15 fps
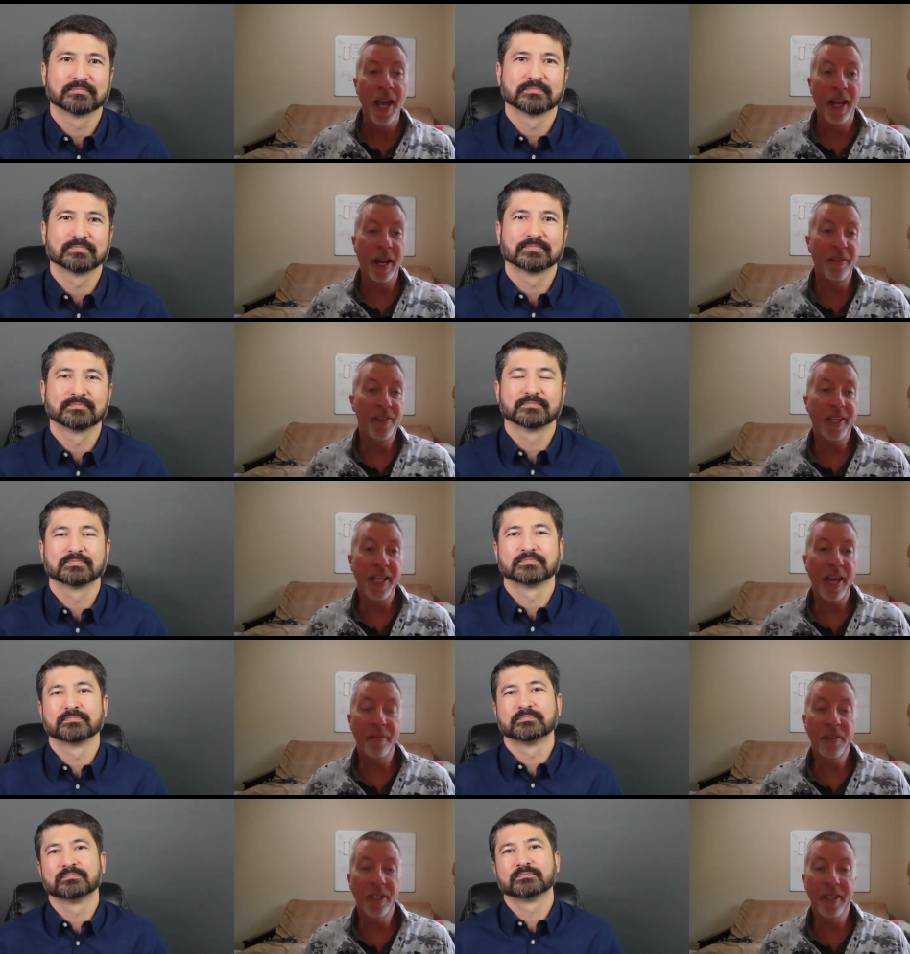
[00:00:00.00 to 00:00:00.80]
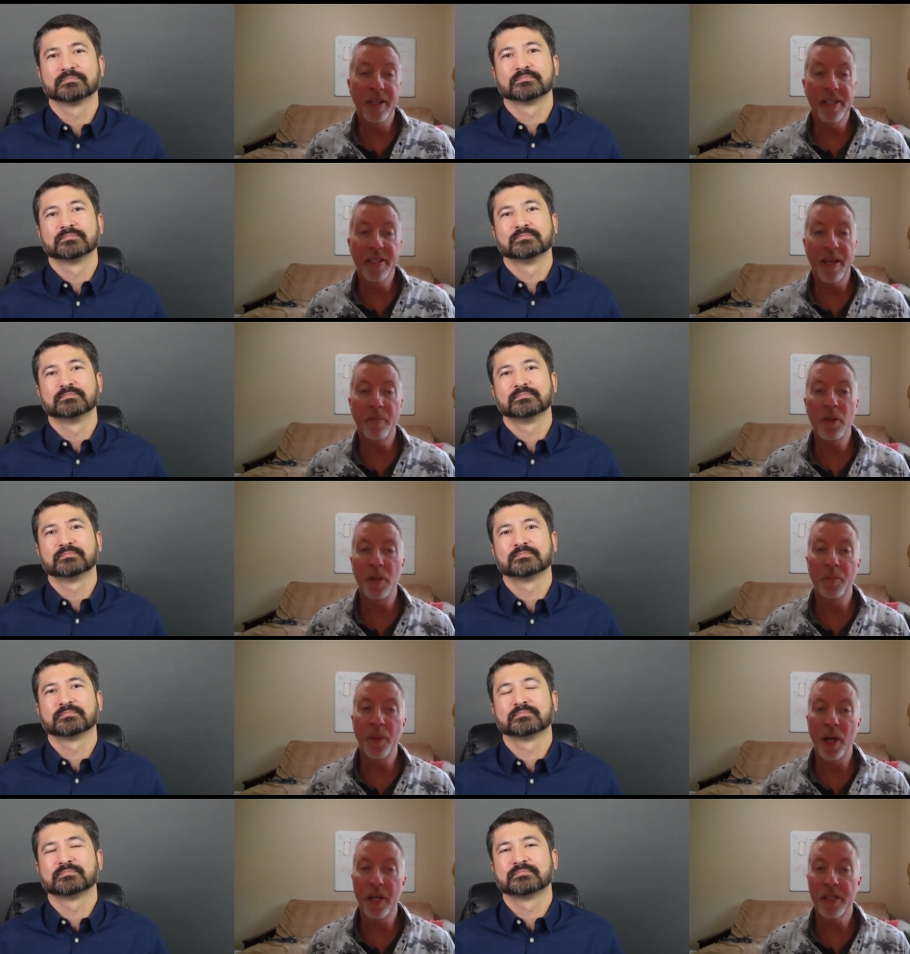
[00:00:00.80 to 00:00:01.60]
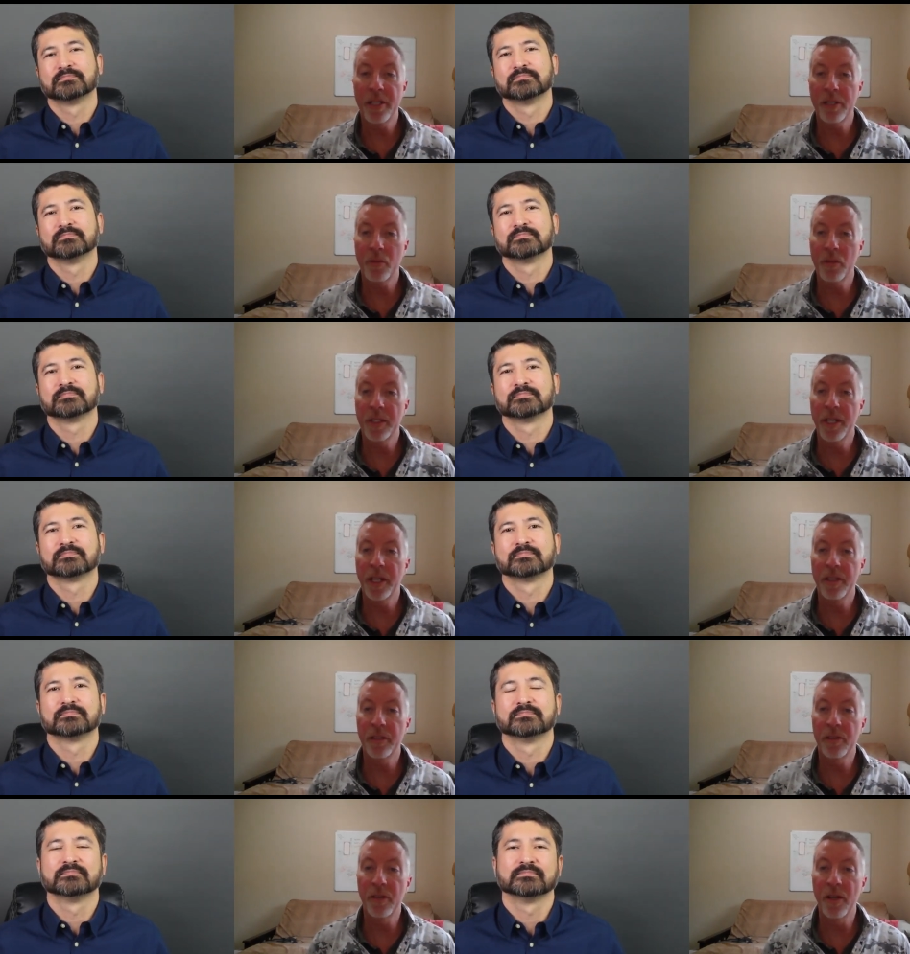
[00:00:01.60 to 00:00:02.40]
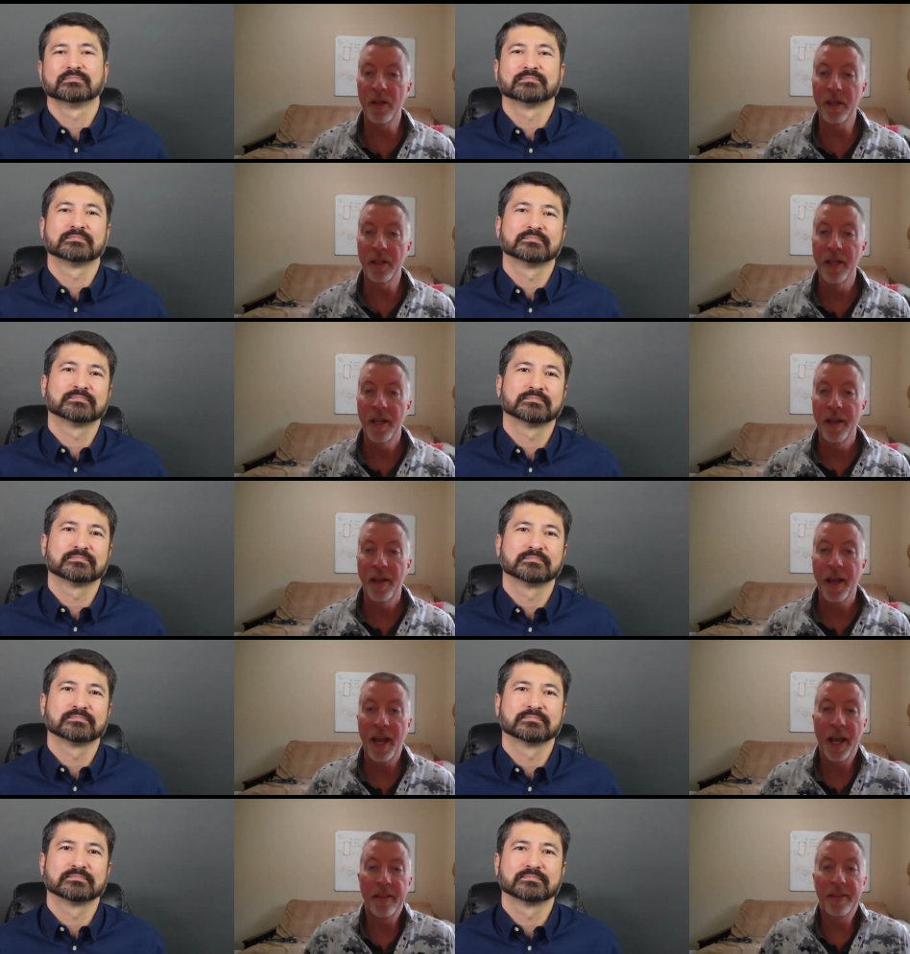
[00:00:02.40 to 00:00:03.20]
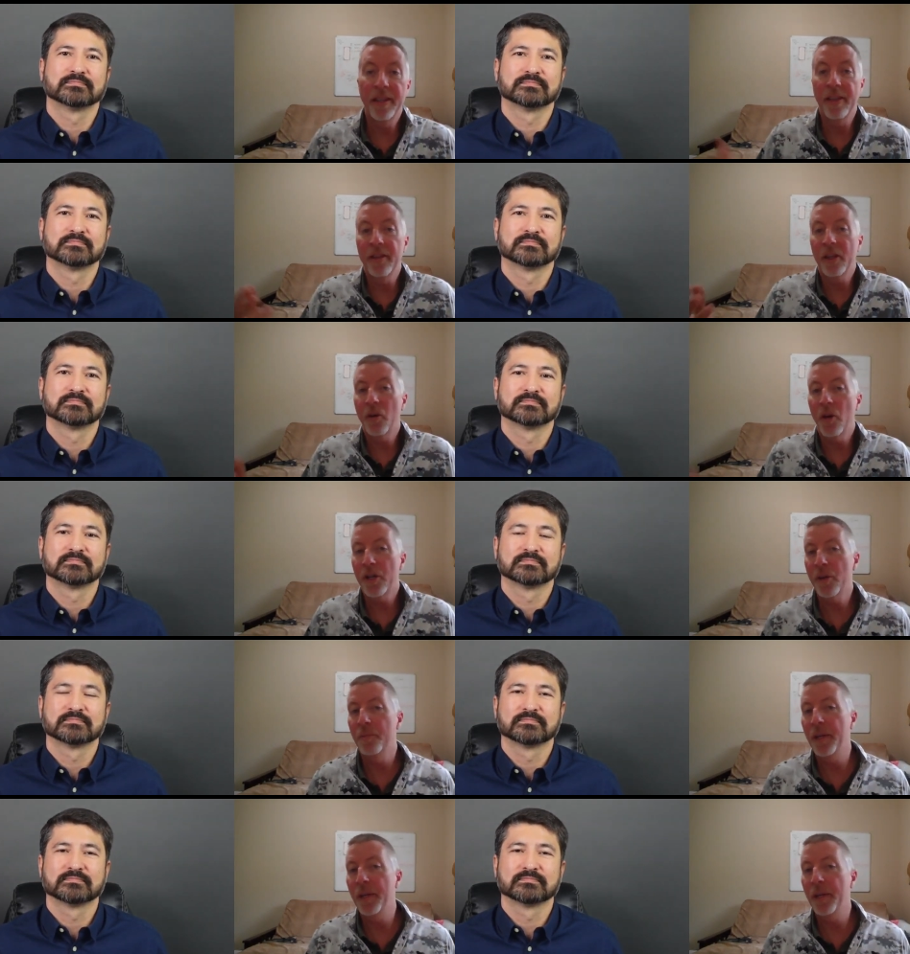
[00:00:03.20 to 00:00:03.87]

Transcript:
Speaker 1: and I think having an exception process would take too long. And then the question